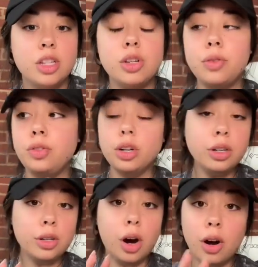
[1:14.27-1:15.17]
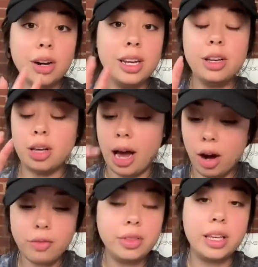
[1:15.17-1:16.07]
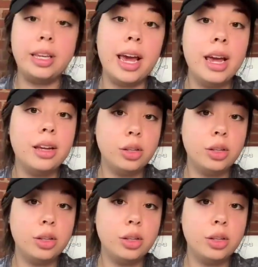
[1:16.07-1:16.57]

So if you're already off the gate